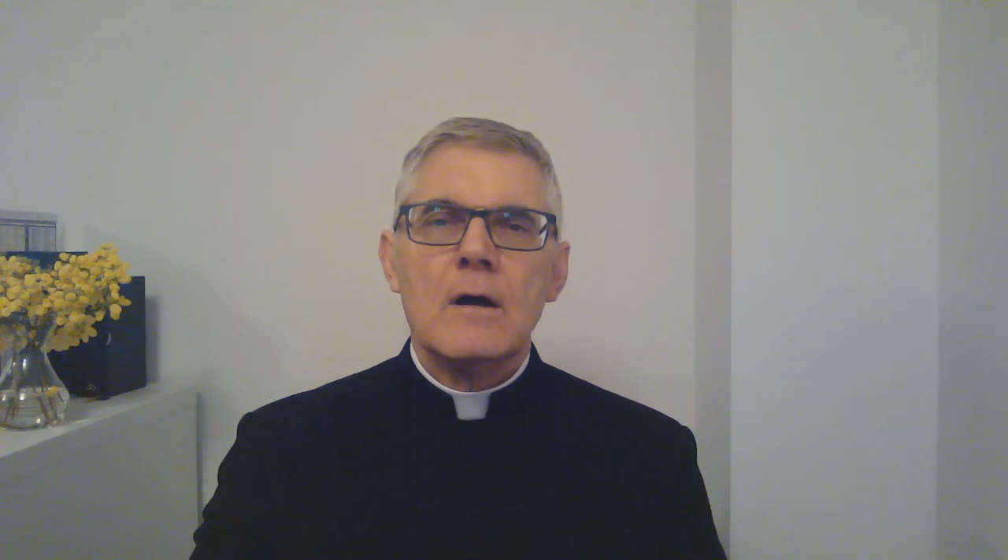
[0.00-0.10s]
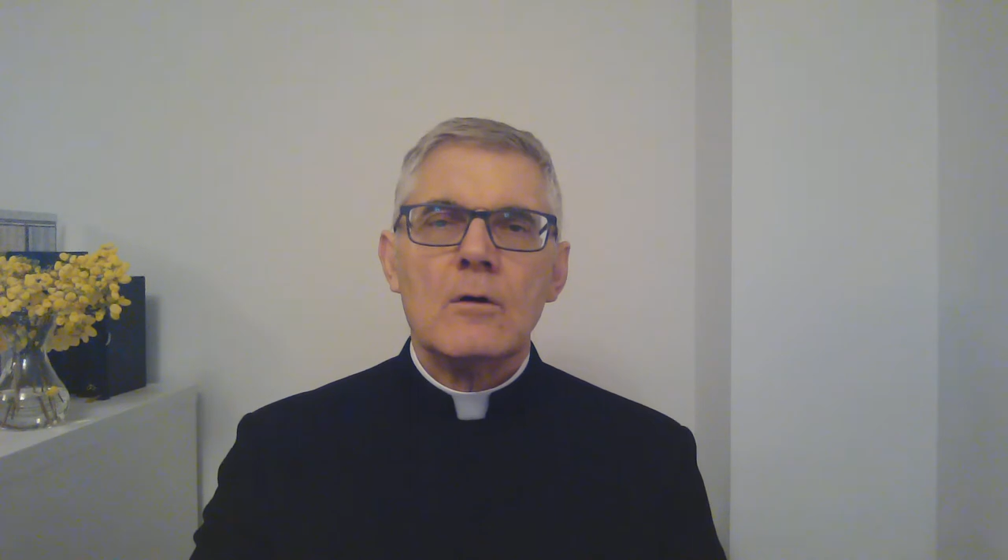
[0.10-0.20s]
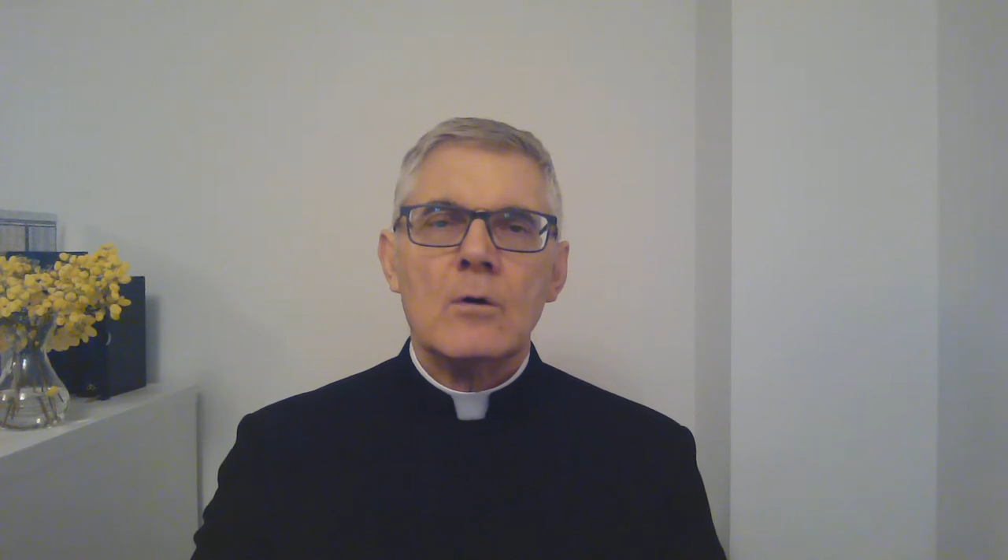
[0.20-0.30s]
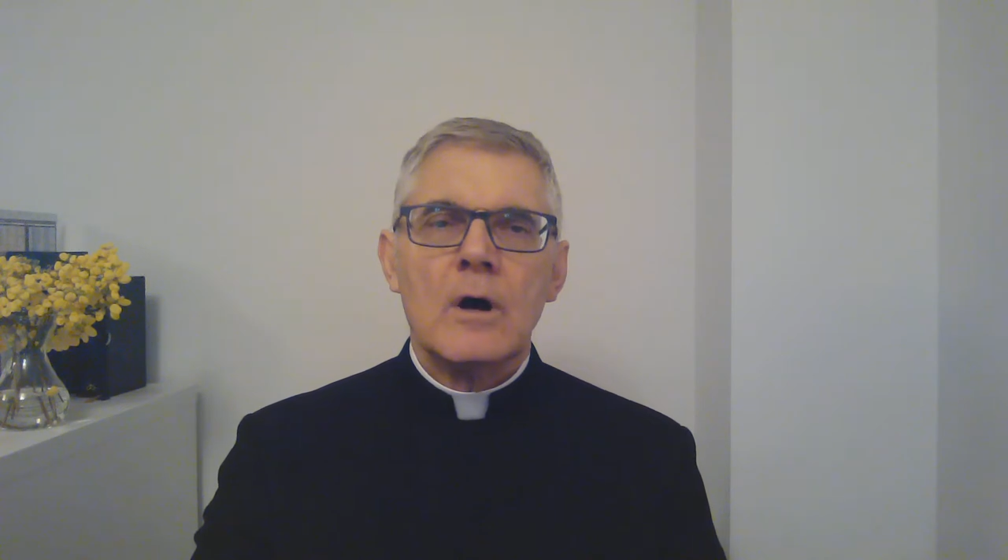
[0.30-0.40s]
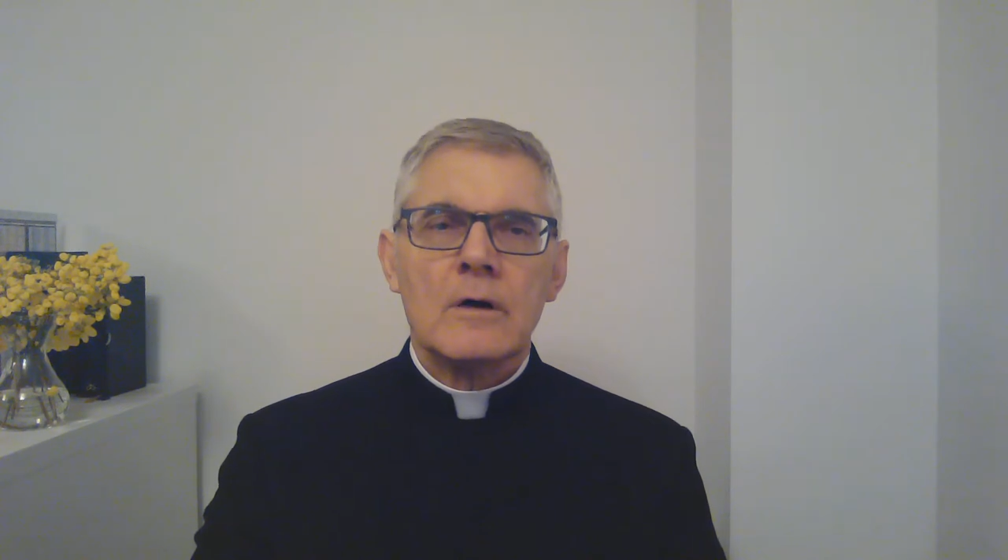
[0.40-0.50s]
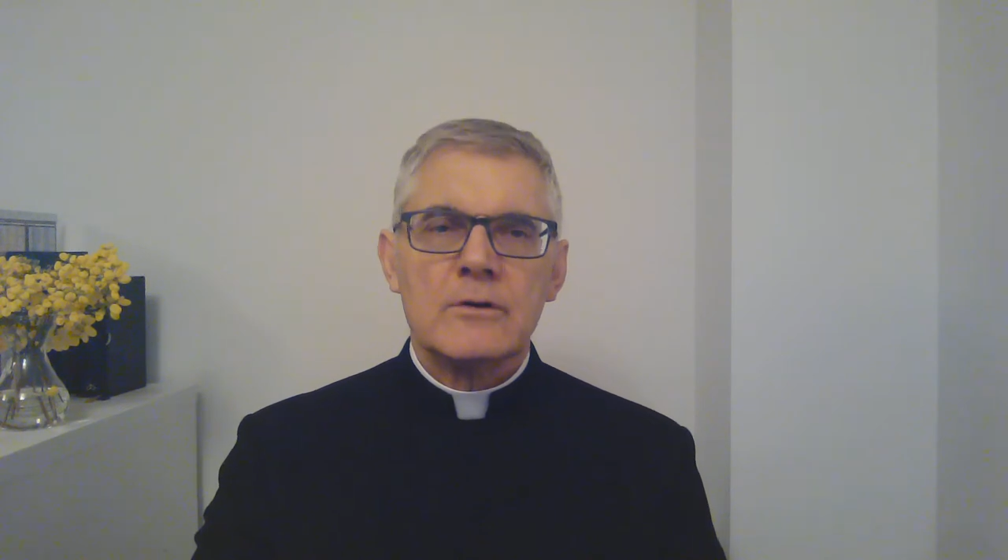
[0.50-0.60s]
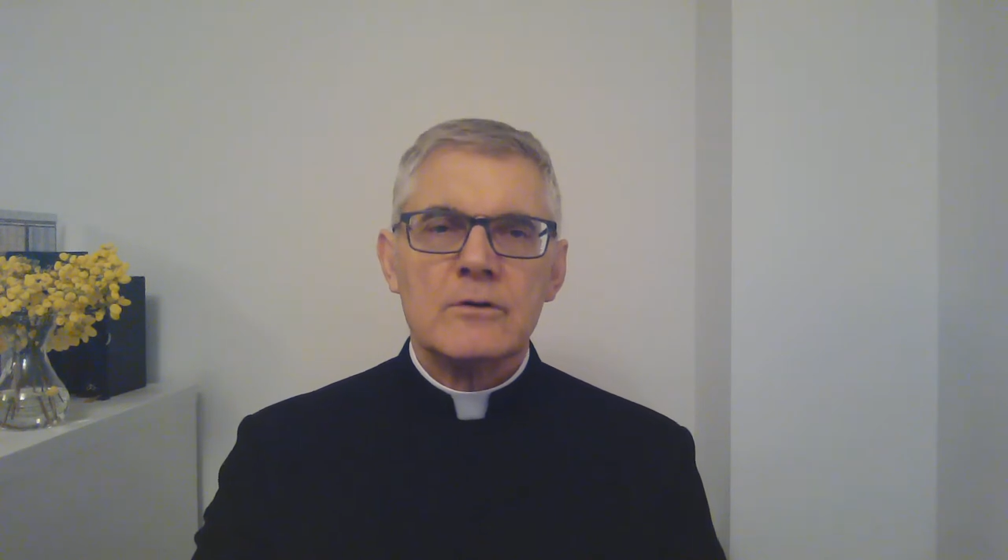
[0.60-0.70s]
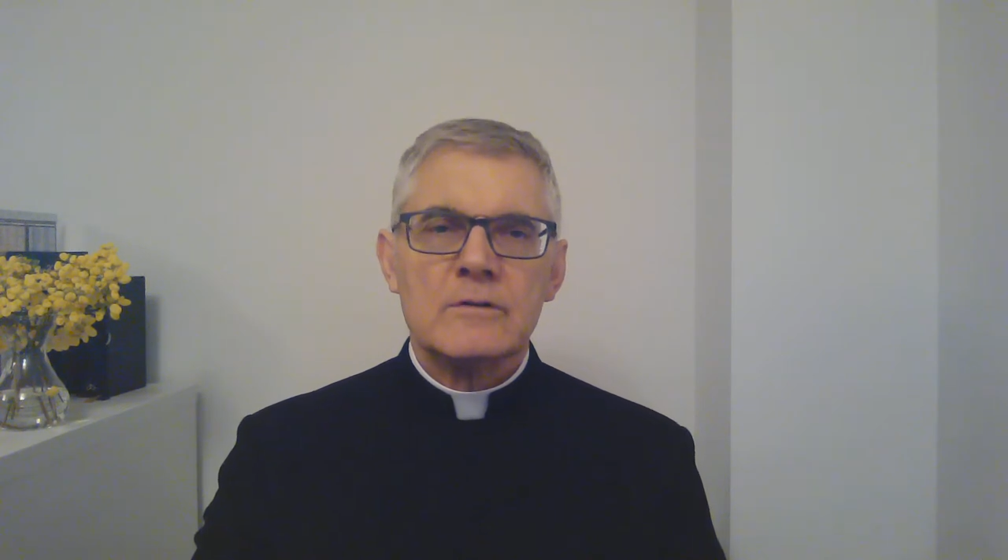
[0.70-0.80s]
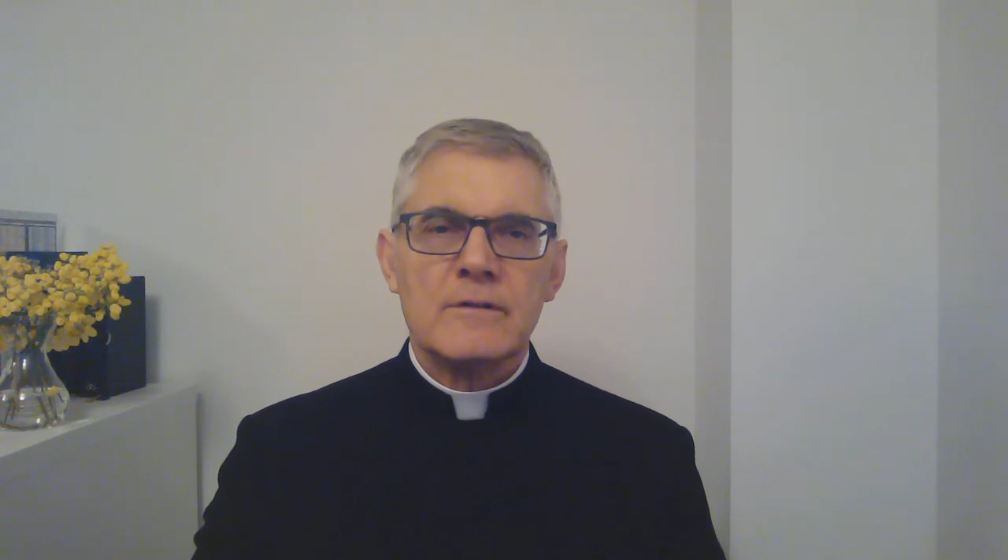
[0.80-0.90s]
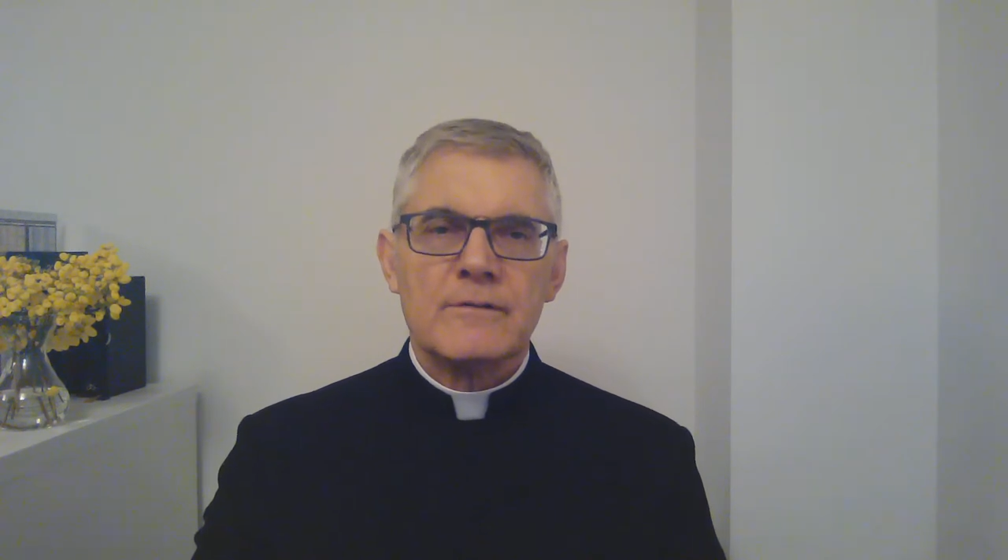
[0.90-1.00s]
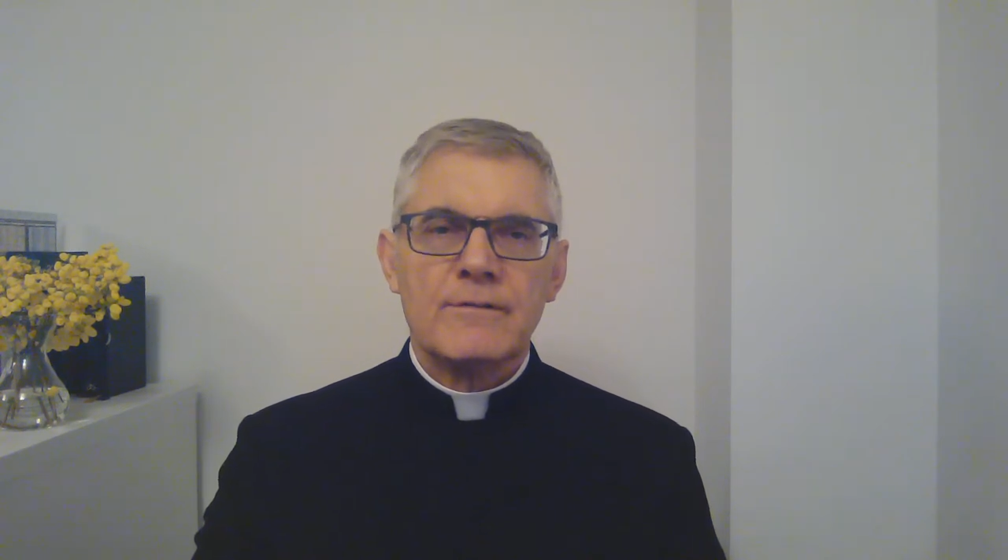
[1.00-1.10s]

who argued that the